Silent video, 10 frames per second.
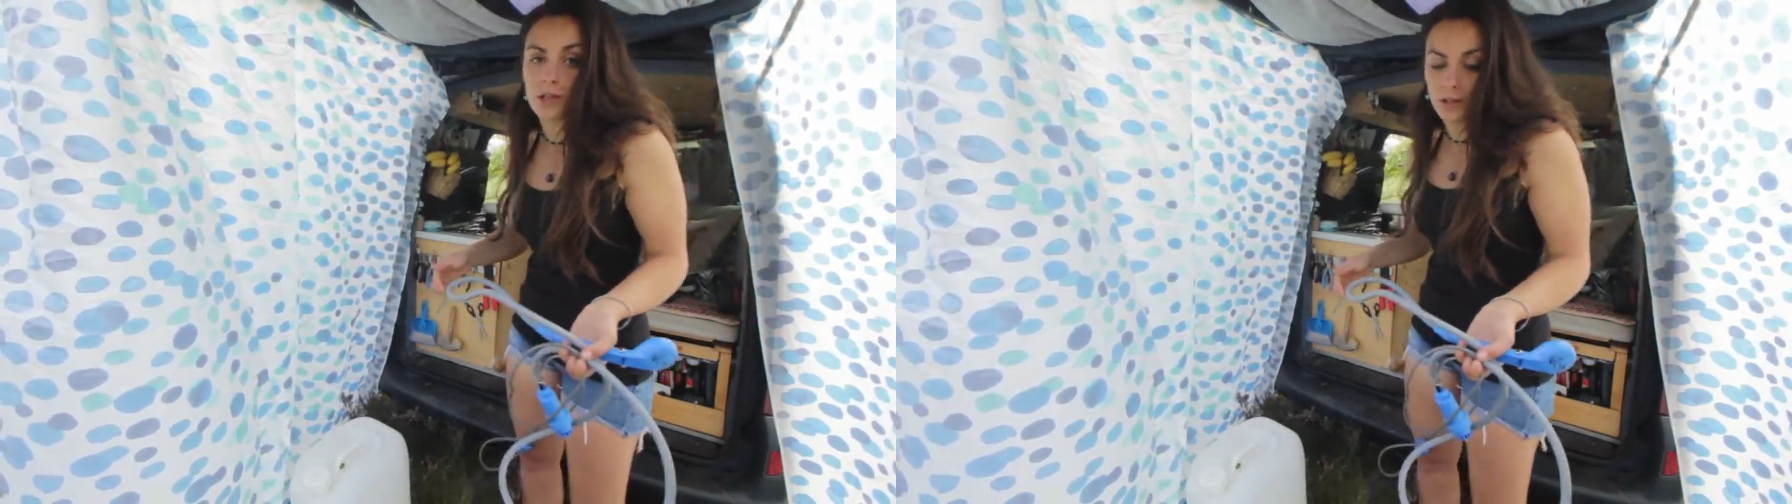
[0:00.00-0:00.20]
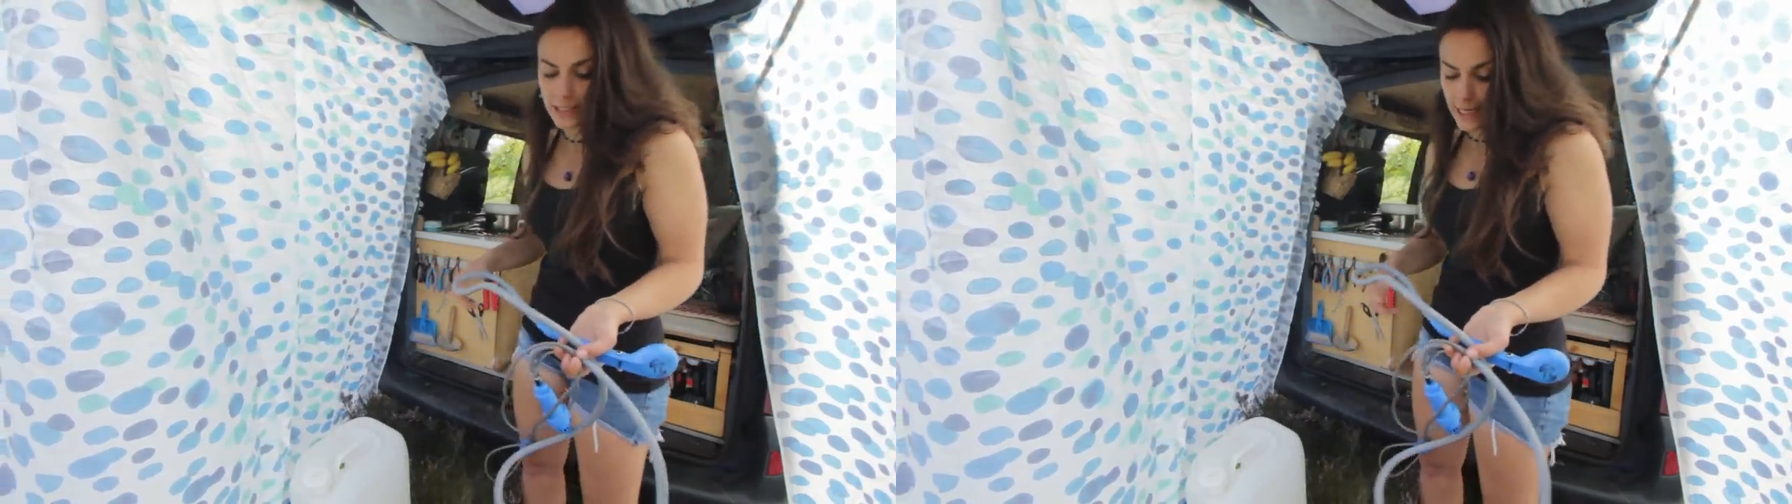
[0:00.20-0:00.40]

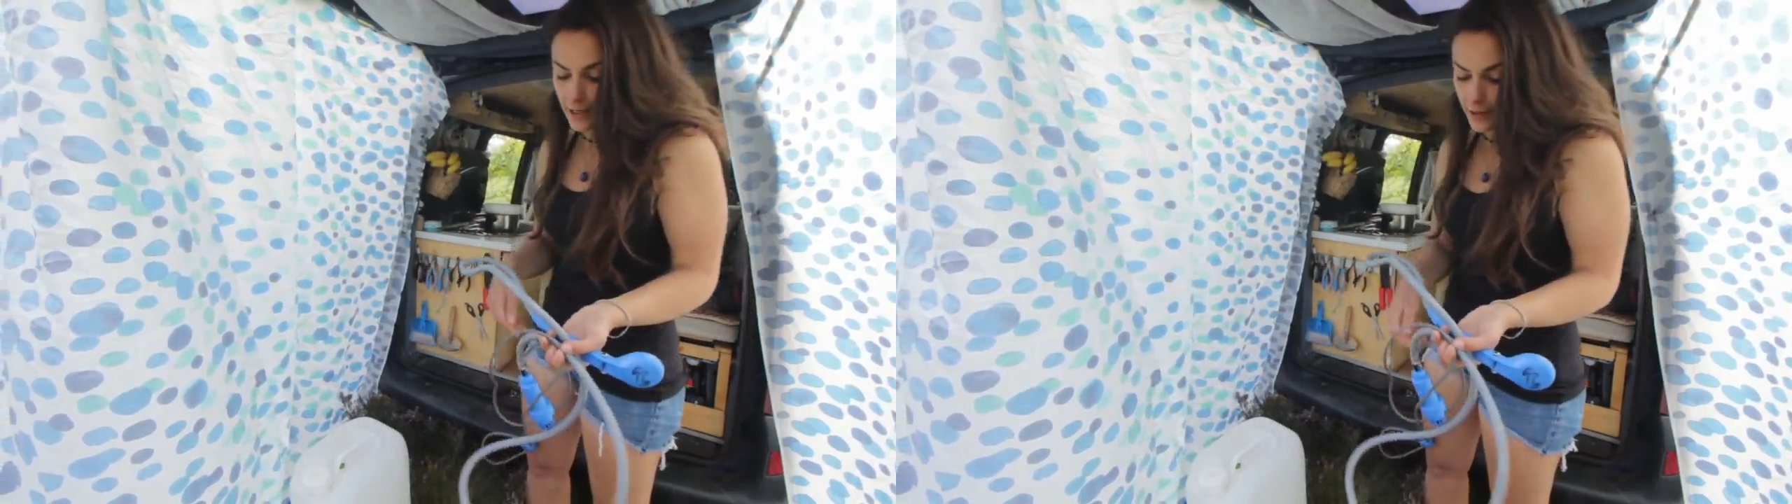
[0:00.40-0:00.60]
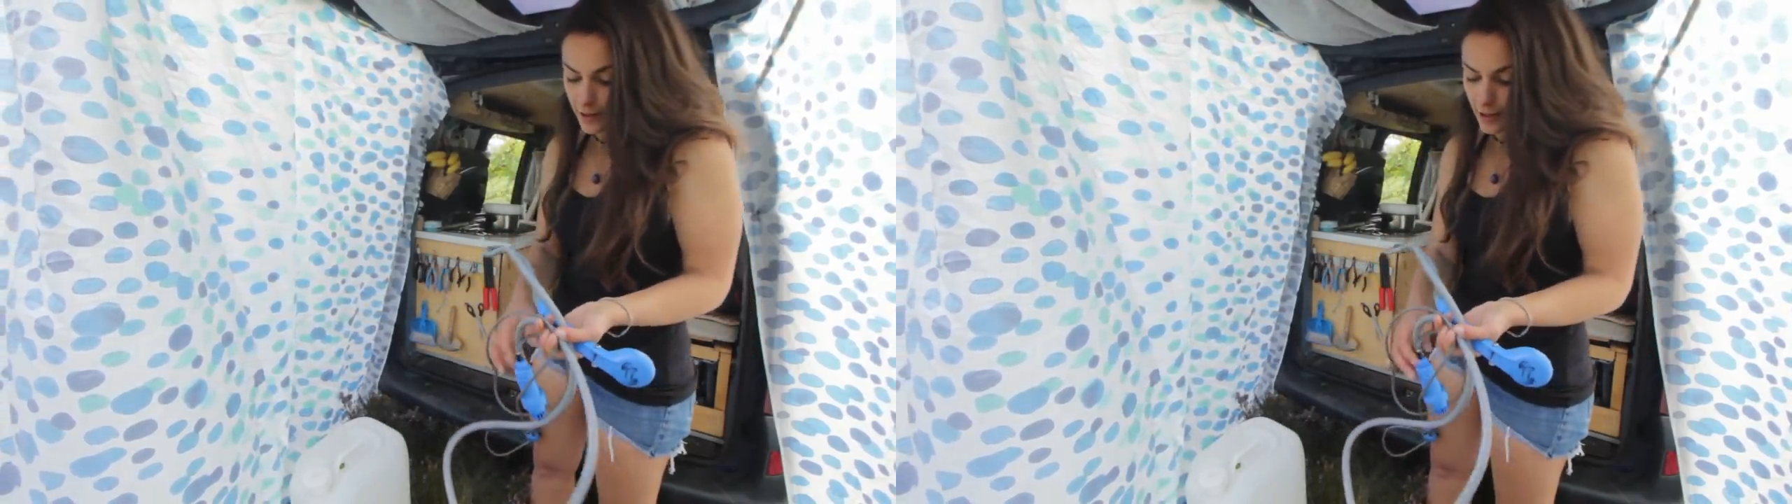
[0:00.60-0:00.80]

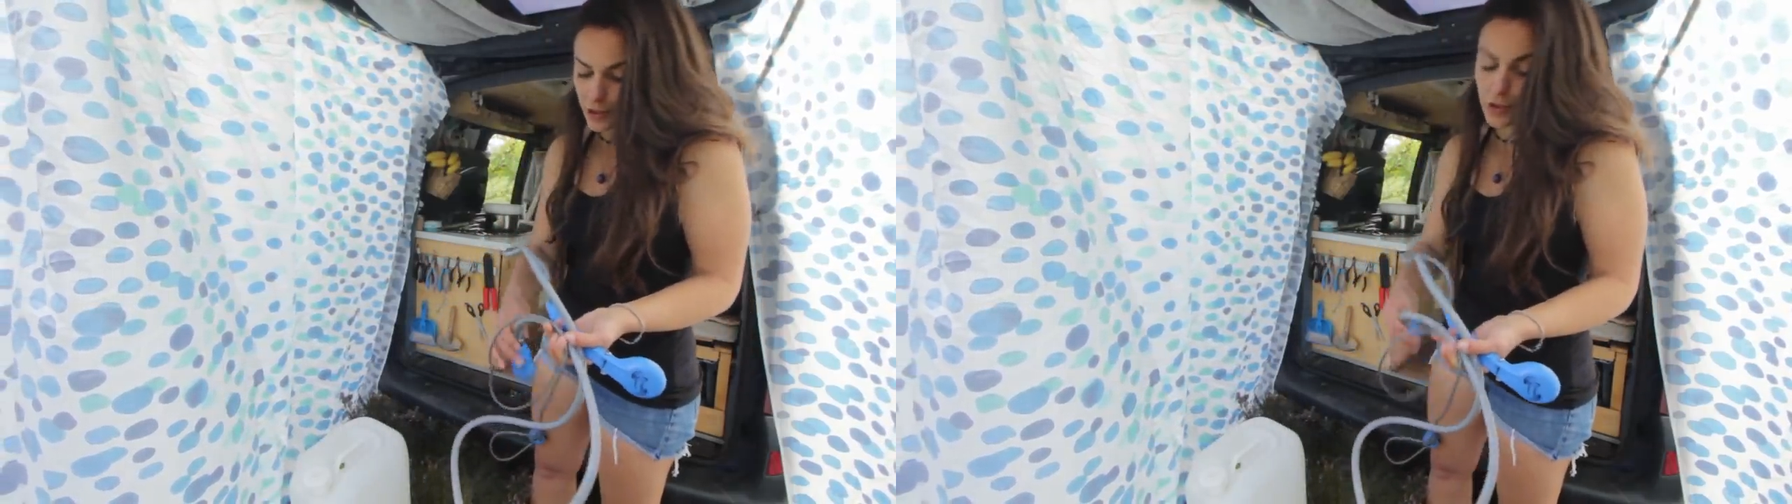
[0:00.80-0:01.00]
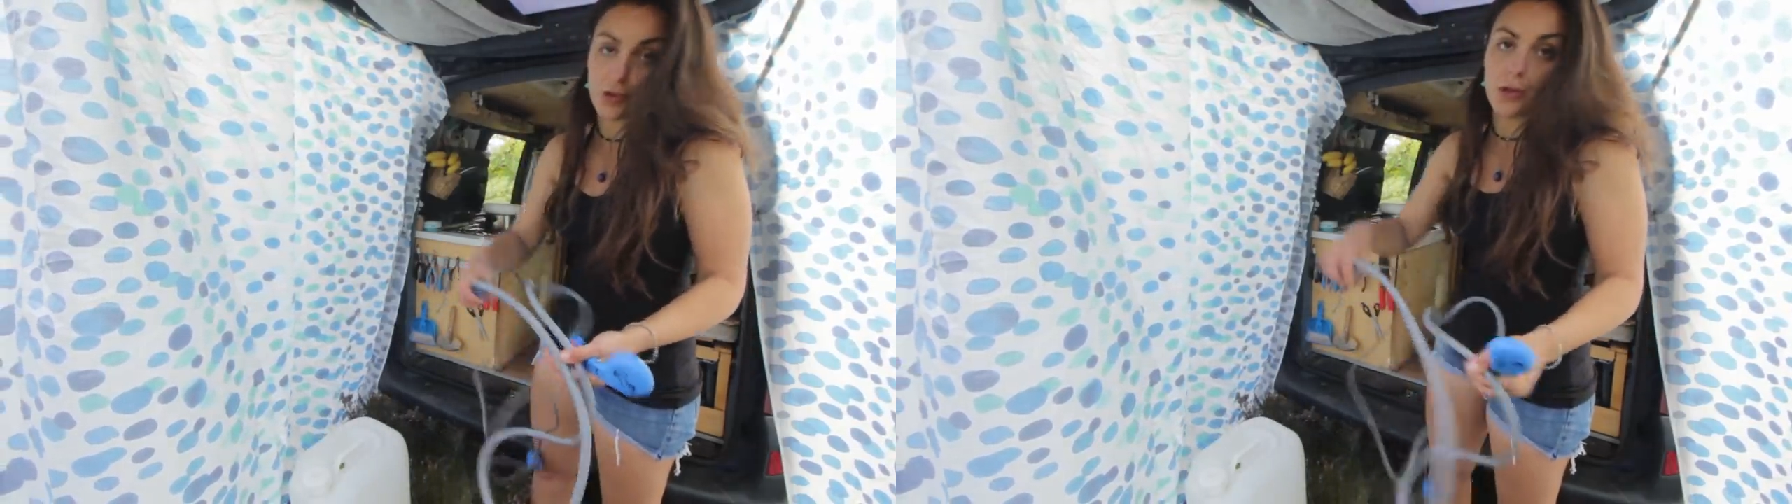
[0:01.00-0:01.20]
container
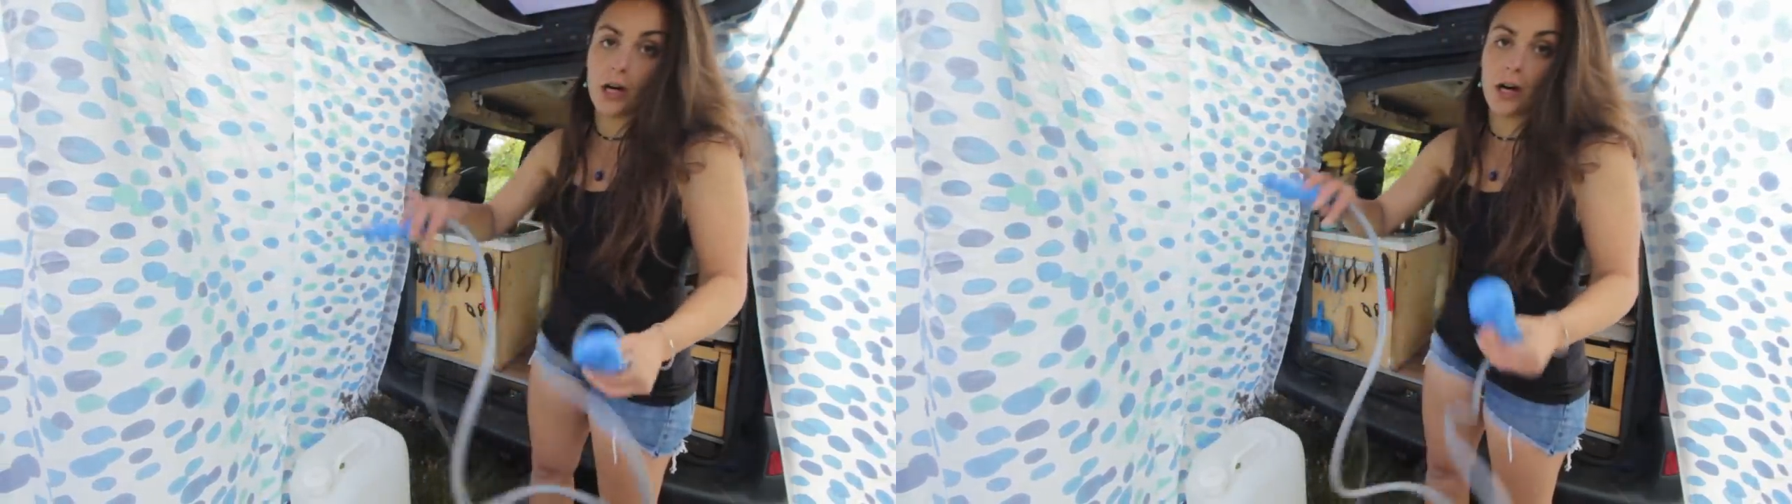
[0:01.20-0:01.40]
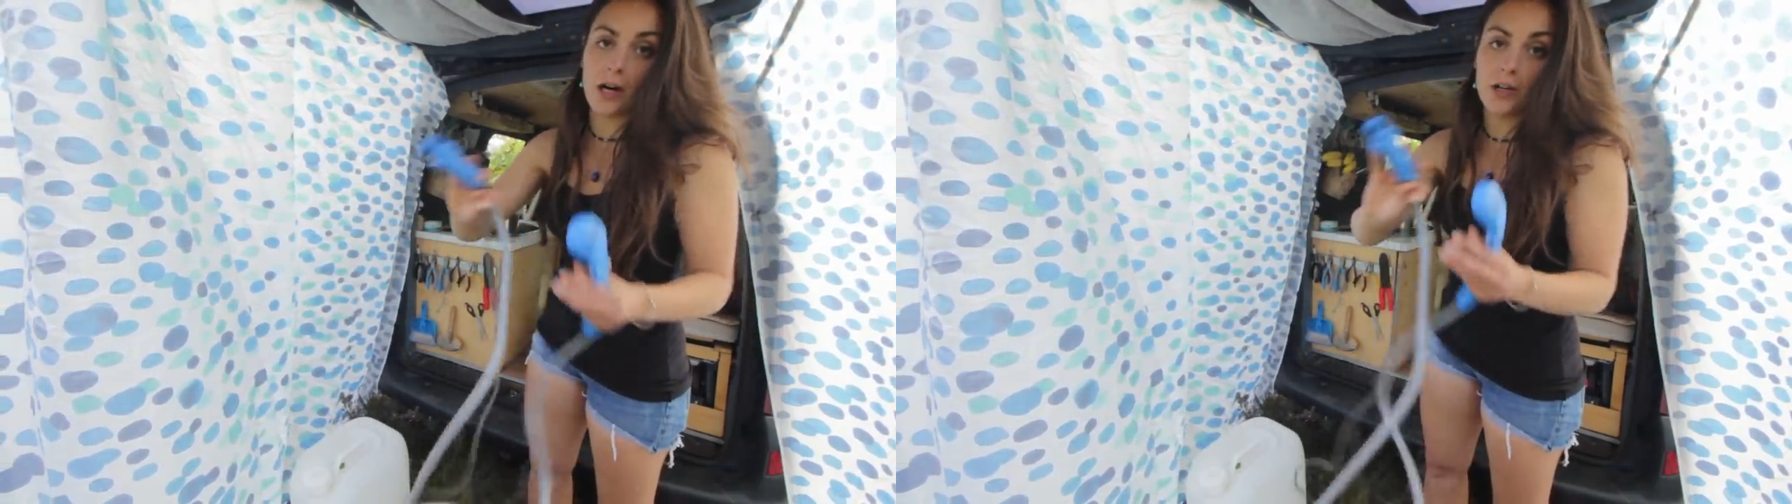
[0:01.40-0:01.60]
you
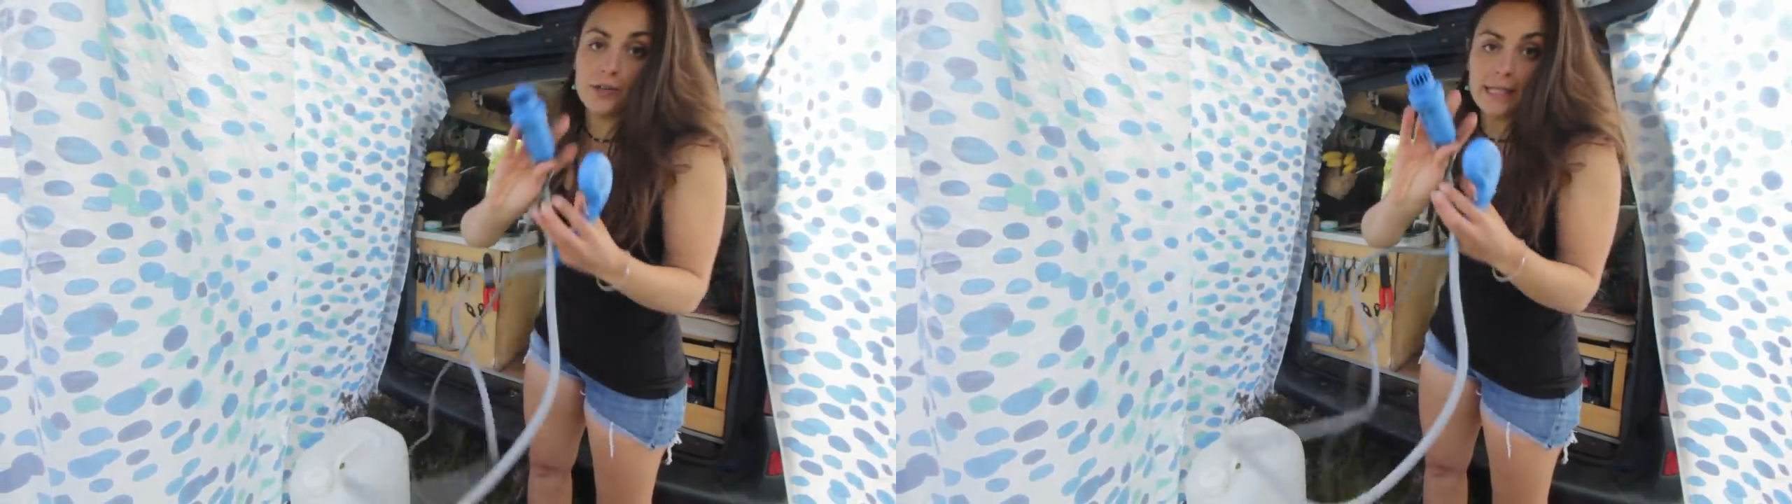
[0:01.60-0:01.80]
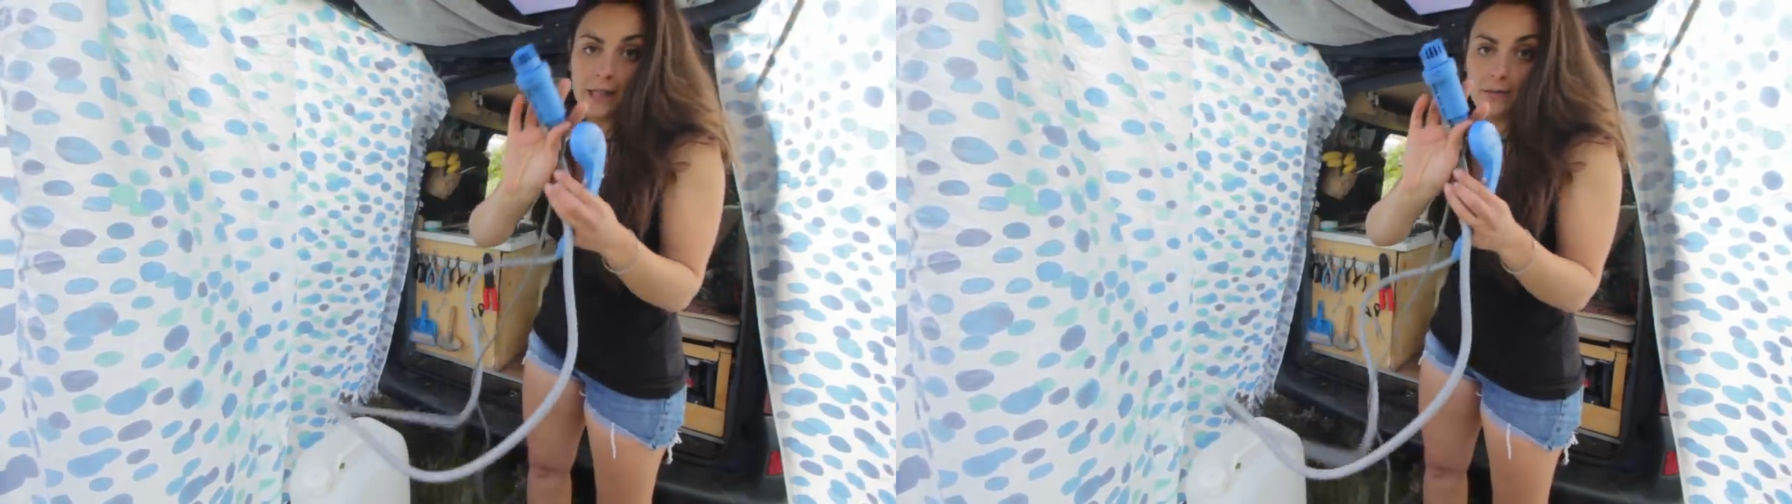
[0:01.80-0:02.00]
are
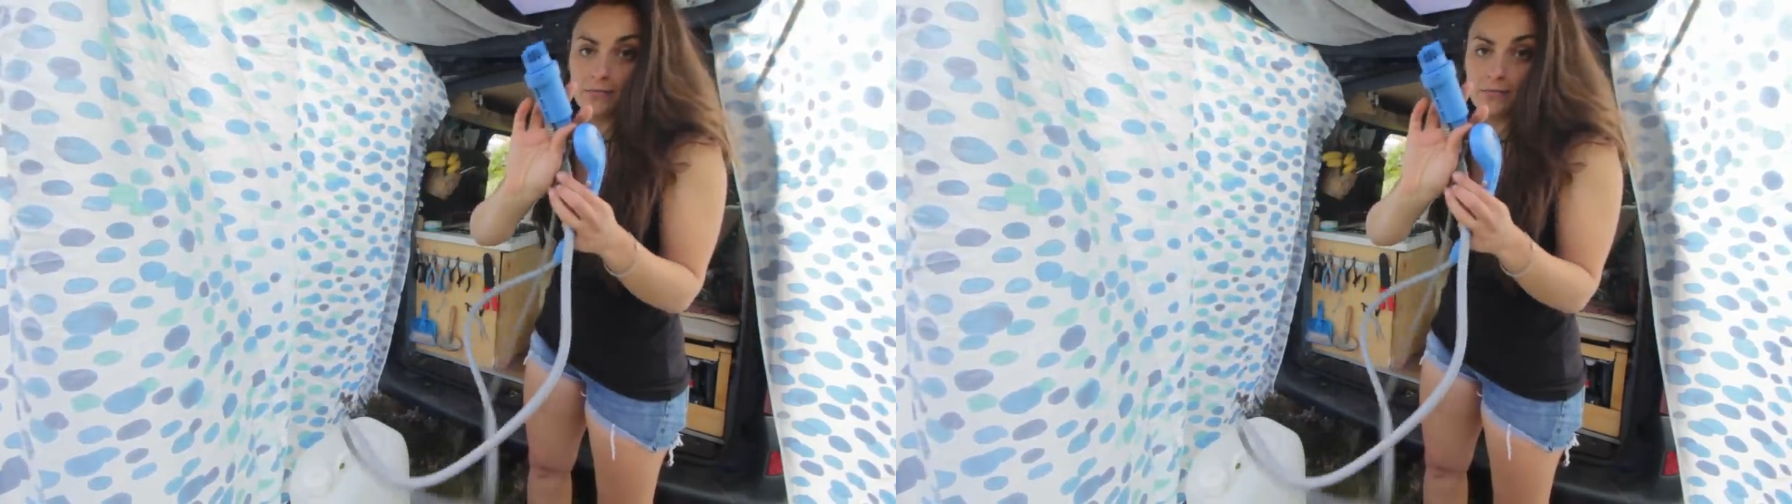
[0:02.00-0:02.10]
using.